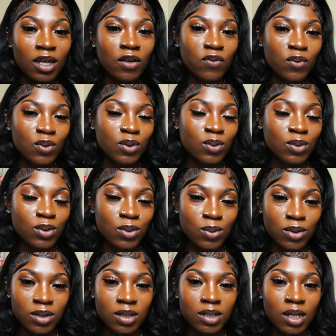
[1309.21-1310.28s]
If you do
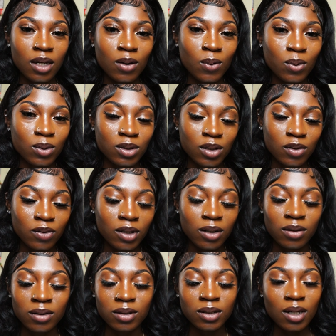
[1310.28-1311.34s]
choose to take
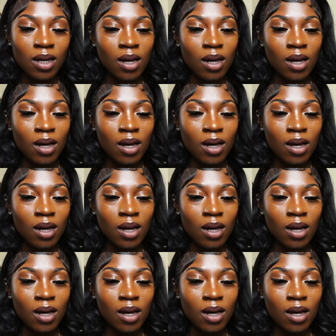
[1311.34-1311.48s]
CourseCareers,